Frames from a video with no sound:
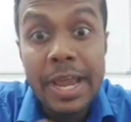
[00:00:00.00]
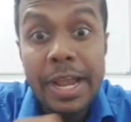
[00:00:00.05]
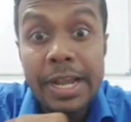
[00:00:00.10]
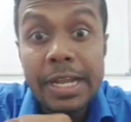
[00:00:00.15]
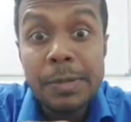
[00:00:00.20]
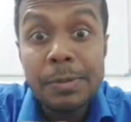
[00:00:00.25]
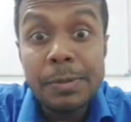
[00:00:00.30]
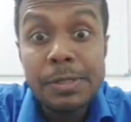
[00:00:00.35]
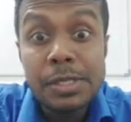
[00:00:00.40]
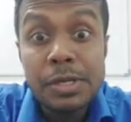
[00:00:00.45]

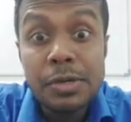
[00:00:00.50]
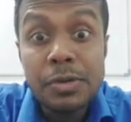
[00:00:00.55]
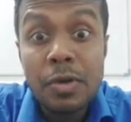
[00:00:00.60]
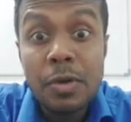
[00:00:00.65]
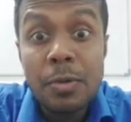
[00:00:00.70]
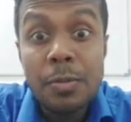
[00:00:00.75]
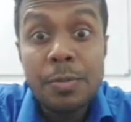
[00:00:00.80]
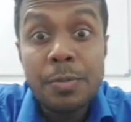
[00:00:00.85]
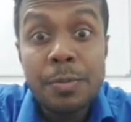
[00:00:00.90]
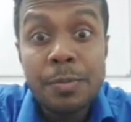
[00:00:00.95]
80%
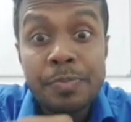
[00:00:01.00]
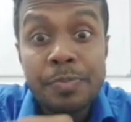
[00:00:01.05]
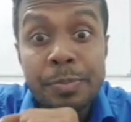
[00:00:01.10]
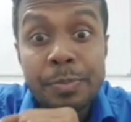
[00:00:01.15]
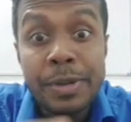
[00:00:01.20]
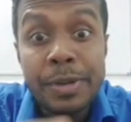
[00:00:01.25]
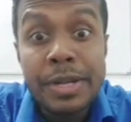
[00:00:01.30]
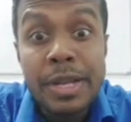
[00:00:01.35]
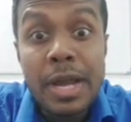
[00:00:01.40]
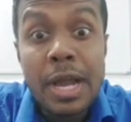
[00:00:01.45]
of
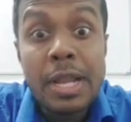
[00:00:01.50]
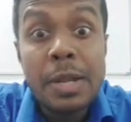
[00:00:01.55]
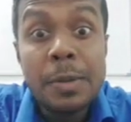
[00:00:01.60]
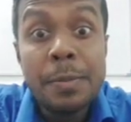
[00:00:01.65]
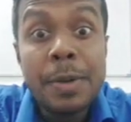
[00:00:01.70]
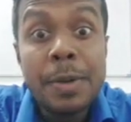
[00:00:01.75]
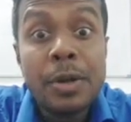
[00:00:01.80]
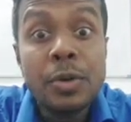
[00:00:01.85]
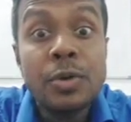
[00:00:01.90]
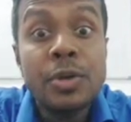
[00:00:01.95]

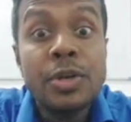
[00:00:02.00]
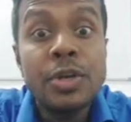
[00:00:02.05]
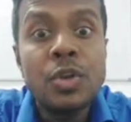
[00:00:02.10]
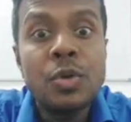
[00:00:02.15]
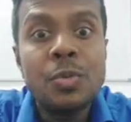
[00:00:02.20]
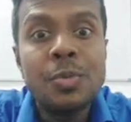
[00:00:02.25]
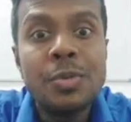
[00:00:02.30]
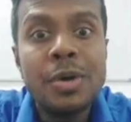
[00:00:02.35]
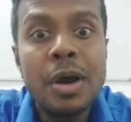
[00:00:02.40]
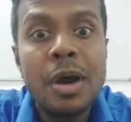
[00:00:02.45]
benign parotid
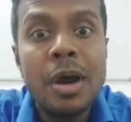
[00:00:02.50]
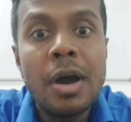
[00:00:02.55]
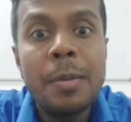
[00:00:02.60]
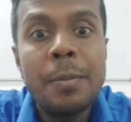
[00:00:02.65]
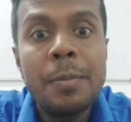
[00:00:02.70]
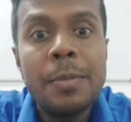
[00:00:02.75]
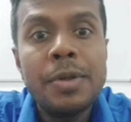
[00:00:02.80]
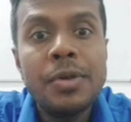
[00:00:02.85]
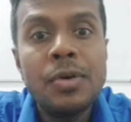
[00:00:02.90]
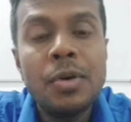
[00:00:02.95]
tumor
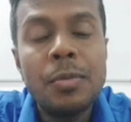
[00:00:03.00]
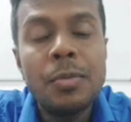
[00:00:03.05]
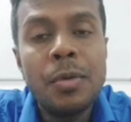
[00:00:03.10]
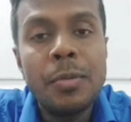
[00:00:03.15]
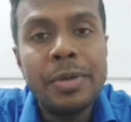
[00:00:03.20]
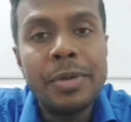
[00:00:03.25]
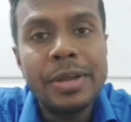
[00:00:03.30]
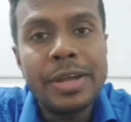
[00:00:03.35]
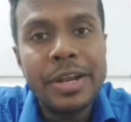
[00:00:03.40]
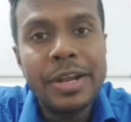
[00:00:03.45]
are
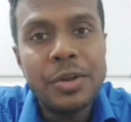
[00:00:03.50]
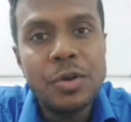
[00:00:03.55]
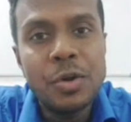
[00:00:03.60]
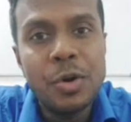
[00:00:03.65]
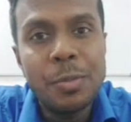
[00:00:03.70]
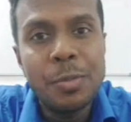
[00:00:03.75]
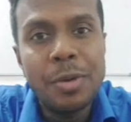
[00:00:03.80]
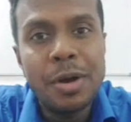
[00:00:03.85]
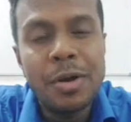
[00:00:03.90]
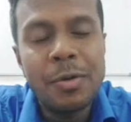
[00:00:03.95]
pleomorphic
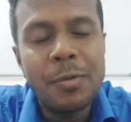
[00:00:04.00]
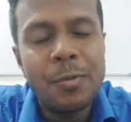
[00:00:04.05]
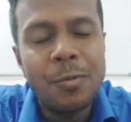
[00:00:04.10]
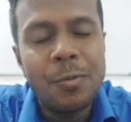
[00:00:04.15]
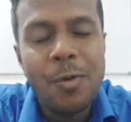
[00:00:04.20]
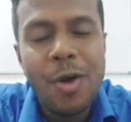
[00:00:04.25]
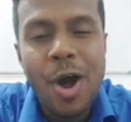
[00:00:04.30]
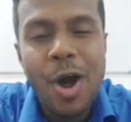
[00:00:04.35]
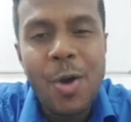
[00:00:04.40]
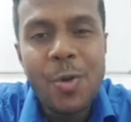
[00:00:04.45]
adenoma.
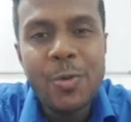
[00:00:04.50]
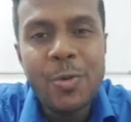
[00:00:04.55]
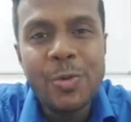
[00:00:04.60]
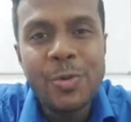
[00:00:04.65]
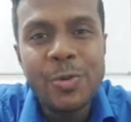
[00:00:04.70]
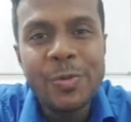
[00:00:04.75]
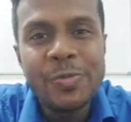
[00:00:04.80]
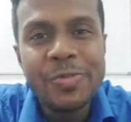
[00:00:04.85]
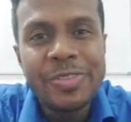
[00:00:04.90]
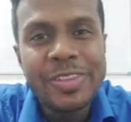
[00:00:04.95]

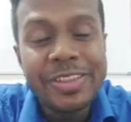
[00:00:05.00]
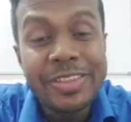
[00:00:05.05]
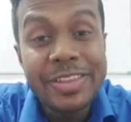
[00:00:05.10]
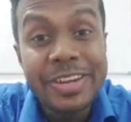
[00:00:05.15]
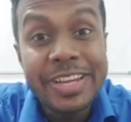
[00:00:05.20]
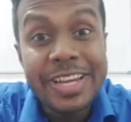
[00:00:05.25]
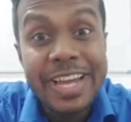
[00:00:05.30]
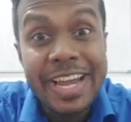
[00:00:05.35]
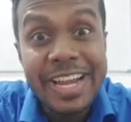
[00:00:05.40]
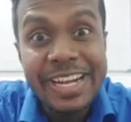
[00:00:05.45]
Wow,
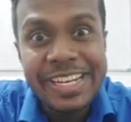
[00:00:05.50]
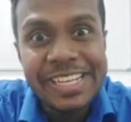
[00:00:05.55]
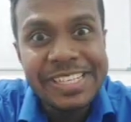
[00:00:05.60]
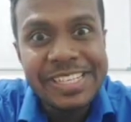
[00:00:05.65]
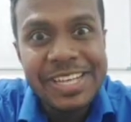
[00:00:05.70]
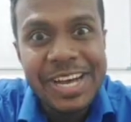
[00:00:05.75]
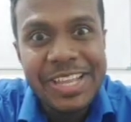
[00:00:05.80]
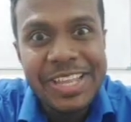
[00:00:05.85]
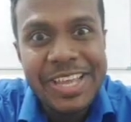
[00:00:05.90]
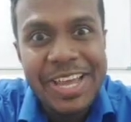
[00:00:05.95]

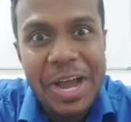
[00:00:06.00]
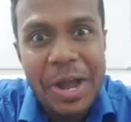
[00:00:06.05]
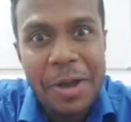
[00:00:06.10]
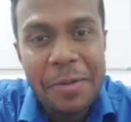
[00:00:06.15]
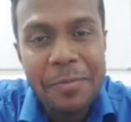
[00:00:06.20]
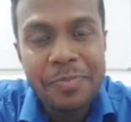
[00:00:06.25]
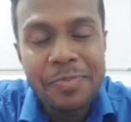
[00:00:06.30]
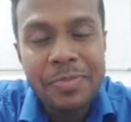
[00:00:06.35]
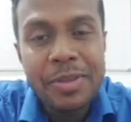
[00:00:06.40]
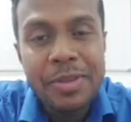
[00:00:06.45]
380s are
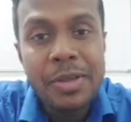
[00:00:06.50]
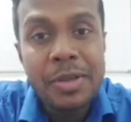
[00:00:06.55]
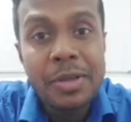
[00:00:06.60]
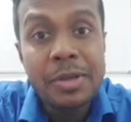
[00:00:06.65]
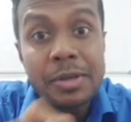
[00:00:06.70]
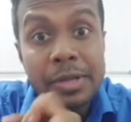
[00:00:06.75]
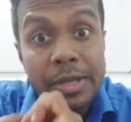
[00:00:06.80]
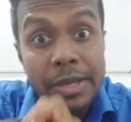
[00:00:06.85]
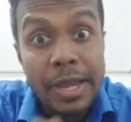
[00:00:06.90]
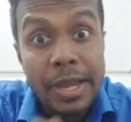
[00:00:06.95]
there.
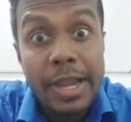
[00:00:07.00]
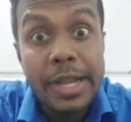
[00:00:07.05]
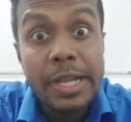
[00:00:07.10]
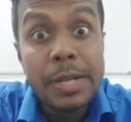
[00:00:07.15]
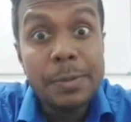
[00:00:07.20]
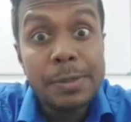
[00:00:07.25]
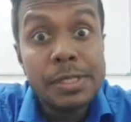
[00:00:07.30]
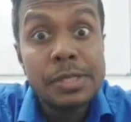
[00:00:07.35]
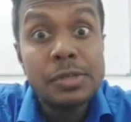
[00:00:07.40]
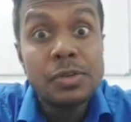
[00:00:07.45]

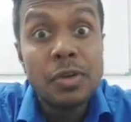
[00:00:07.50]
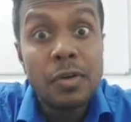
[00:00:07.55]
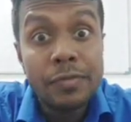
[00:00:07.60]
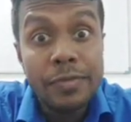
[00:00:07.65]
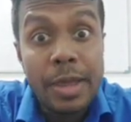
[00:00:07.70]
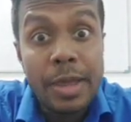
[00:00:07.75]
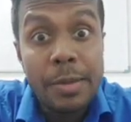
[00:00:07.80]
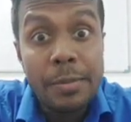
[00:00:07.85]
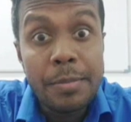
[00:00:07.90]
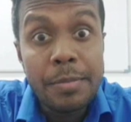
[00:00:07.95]
80%
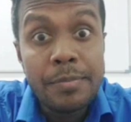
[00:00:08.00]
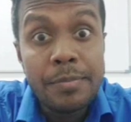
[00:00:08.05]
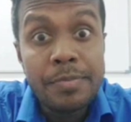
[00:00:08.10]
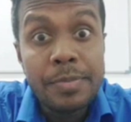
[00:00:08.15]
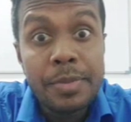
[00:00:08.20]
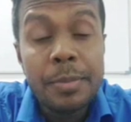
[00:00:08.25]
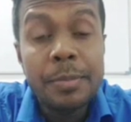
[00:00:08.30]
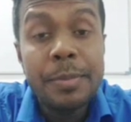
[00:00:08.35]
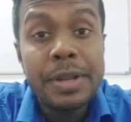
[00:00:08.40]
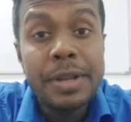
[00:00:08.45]
of
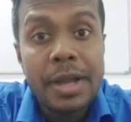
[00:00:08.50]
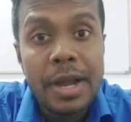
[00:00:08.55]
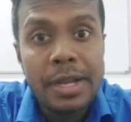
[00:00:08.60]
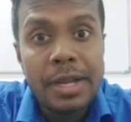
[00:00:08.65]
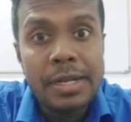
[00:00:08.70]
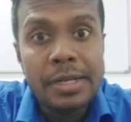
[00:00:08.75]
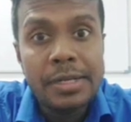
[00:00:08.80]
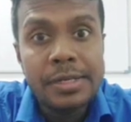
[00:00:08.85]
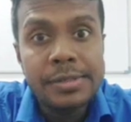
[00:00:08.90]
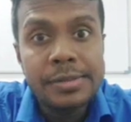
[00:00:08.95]
them
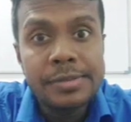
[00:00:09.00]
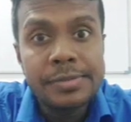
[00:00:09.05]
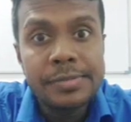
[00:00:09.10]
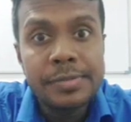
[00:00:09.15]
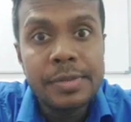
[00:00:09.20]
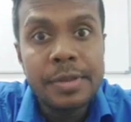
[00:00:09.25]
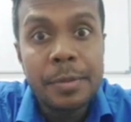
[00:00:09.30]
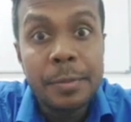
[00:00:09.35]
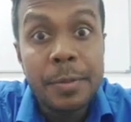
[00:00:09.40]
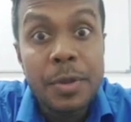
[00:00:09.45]
benign.
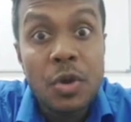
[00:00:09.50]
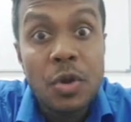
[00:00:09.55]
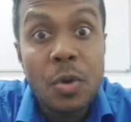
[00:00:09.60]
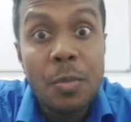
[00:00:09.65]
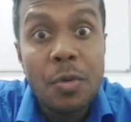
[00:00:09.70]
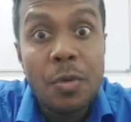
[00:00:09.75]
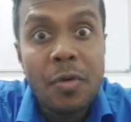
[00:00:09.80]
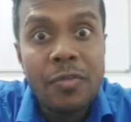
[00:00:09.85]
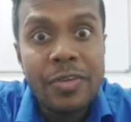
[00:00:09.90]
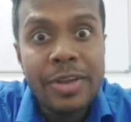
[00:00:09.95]

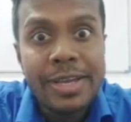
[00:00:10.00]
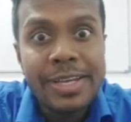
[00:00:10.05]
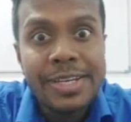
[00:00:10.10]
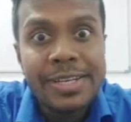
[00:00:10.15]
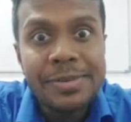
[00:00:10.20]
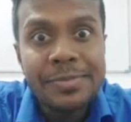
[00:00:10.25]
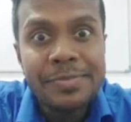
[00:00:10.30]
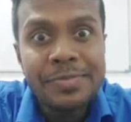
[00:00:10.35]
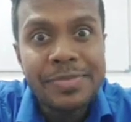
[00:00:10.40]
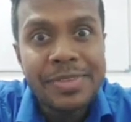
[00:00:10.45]
Pleomorphic